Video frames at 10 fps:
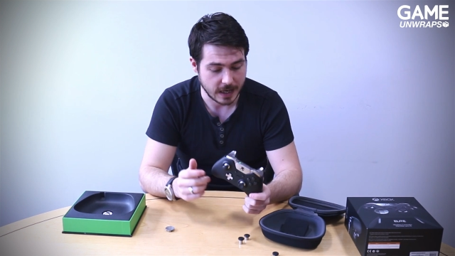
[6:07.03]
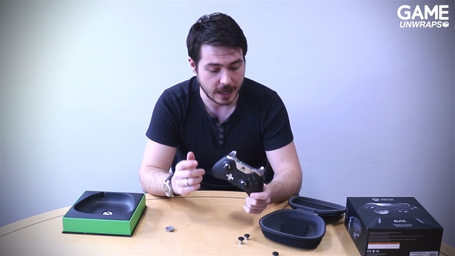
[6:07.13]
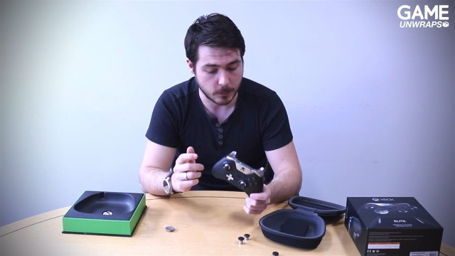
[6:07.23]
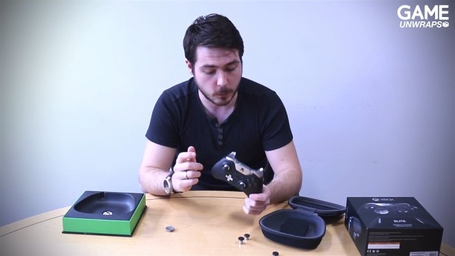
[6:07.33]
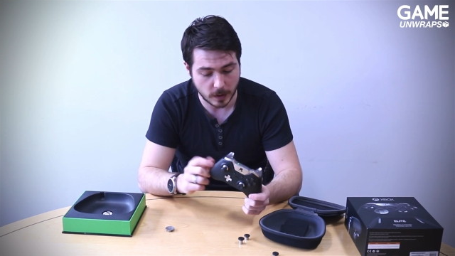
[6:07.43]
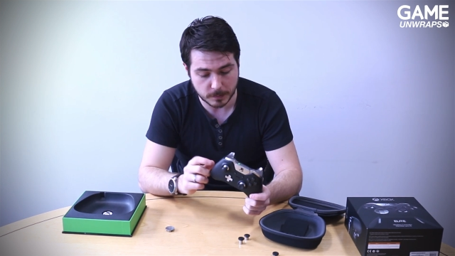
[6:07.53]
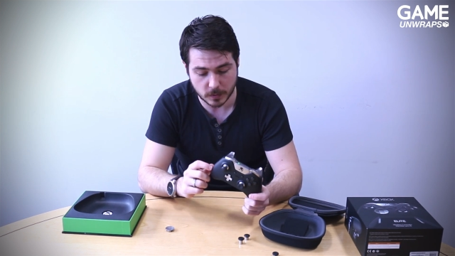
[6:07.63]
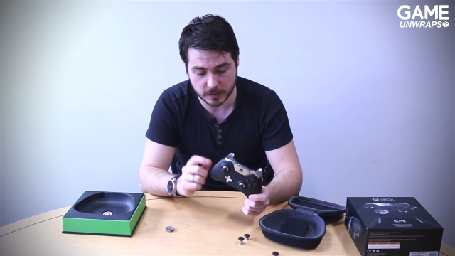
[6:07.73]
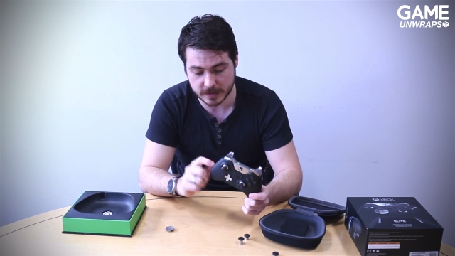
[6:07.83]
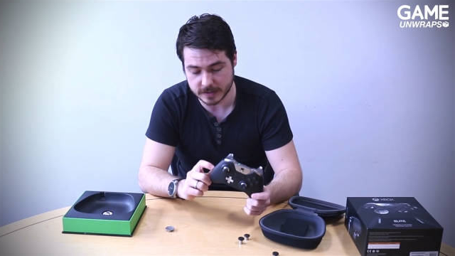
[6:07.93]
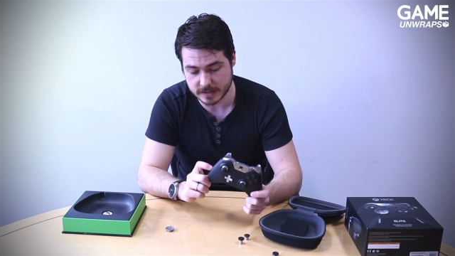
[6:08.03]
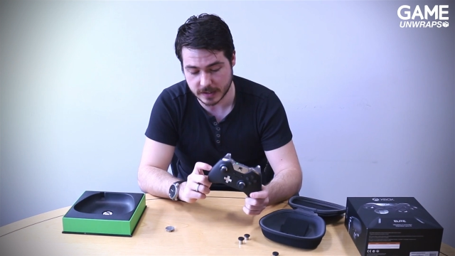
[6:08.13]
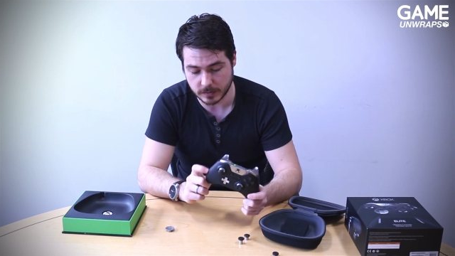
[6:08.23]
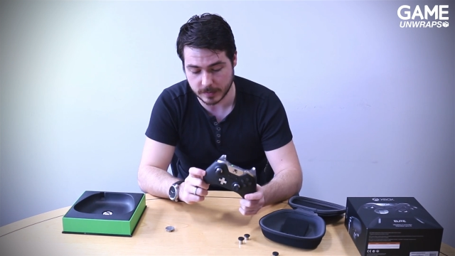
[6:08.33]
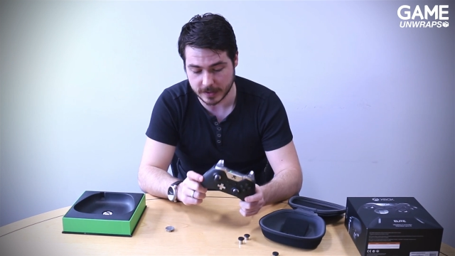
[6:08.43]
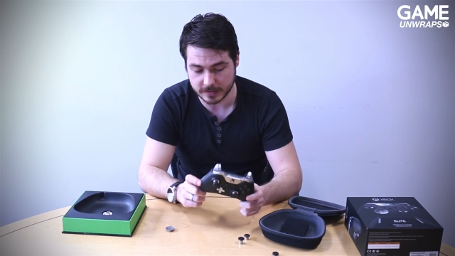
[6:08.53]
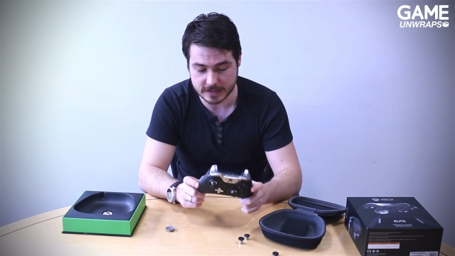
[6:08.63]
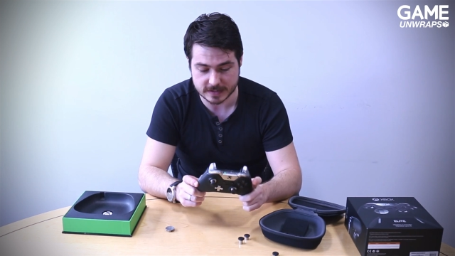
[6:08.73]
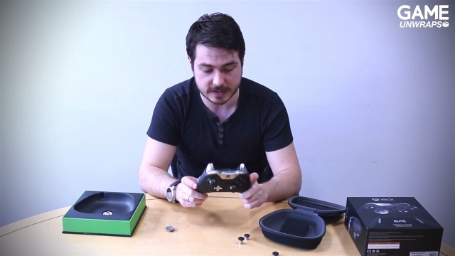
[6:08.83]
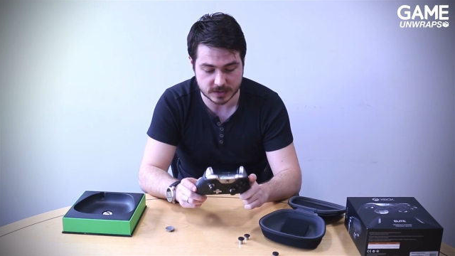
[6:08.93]
And one more thing to note about
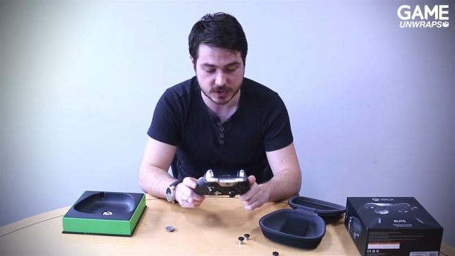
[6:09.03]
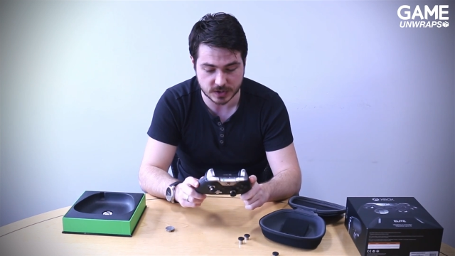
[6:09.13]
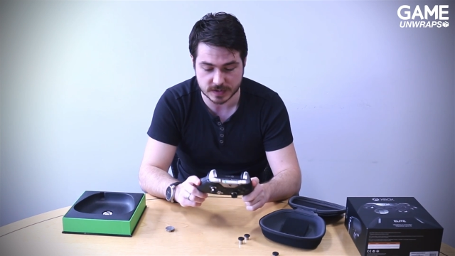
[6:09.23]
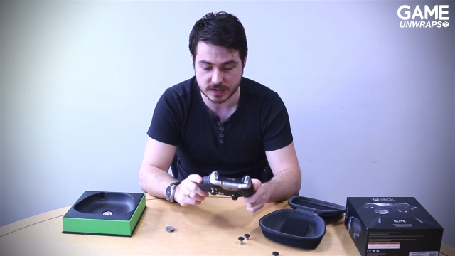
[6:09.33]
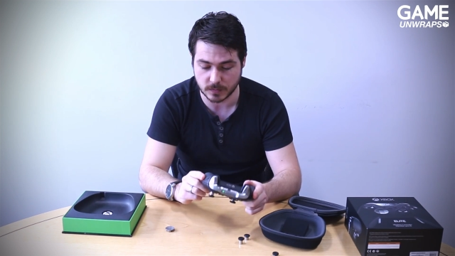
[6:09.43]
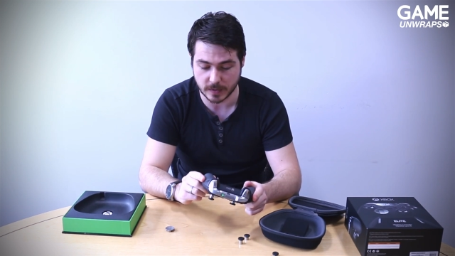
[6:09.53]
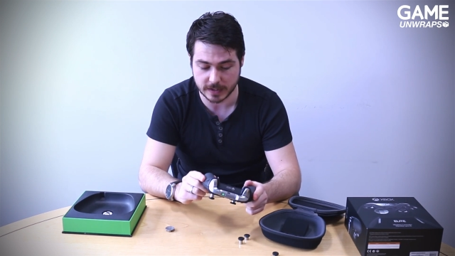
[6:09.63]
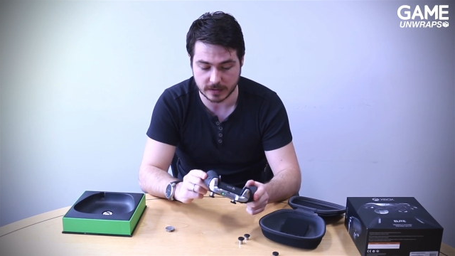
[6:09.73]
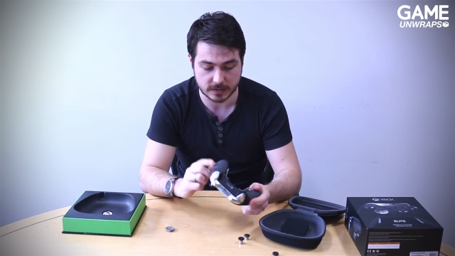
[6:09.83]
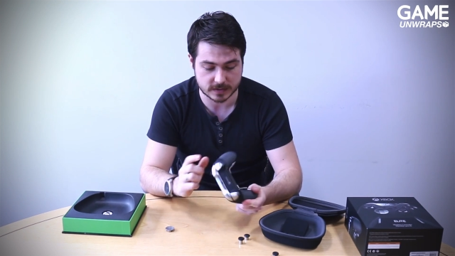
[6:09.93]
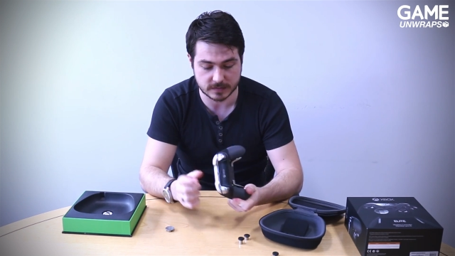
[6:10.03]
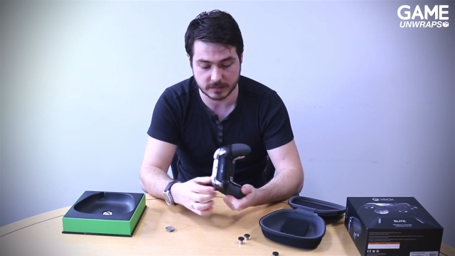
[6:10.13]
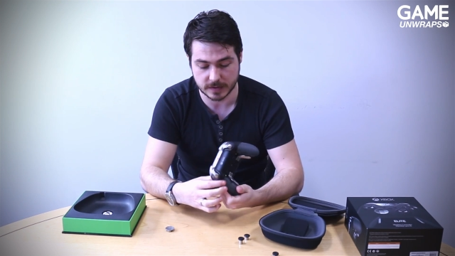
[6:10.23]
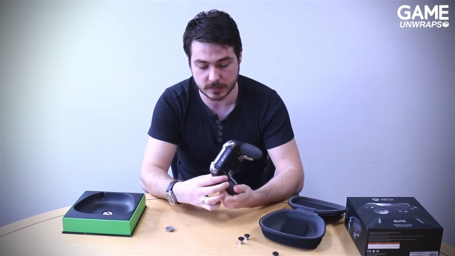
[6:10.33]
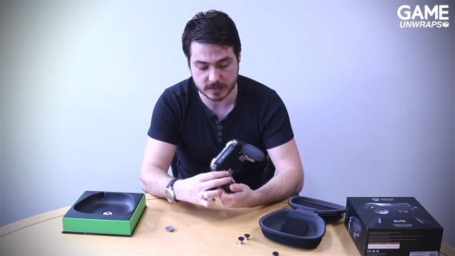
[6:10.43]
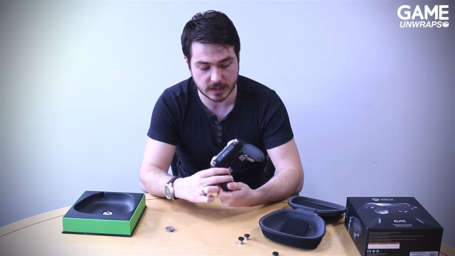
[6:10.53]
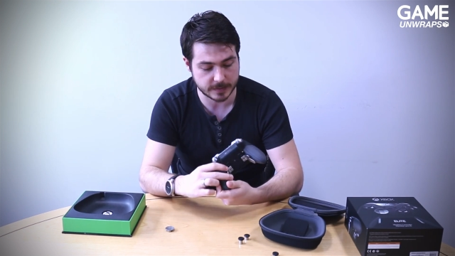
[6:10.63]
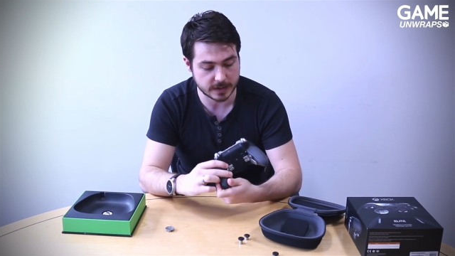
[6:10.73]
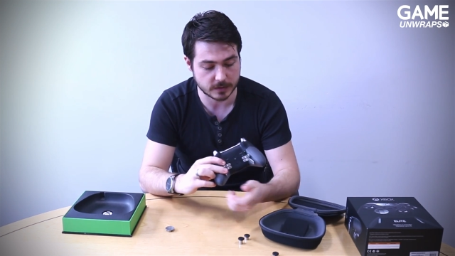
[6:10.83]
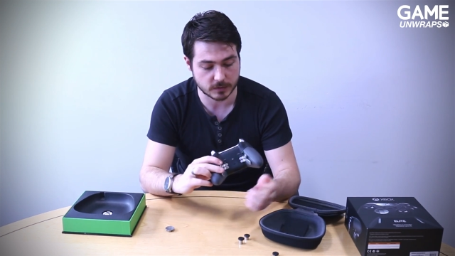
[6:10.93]
this is just the way it looks and feels. I
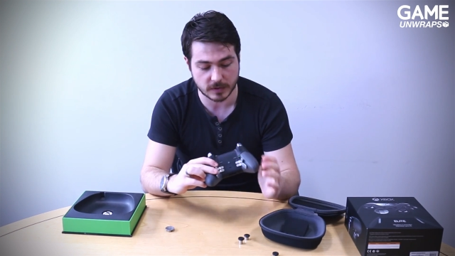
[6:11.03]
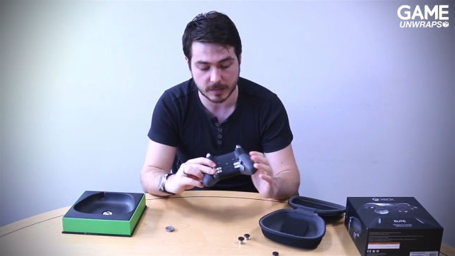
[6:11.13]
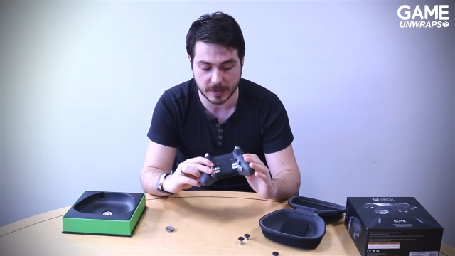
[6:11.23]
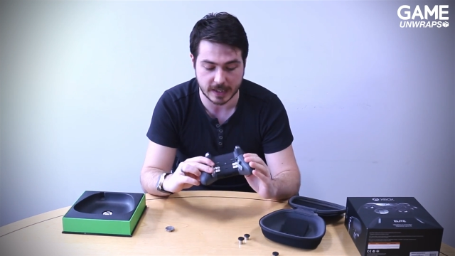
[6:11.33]
mean, the grip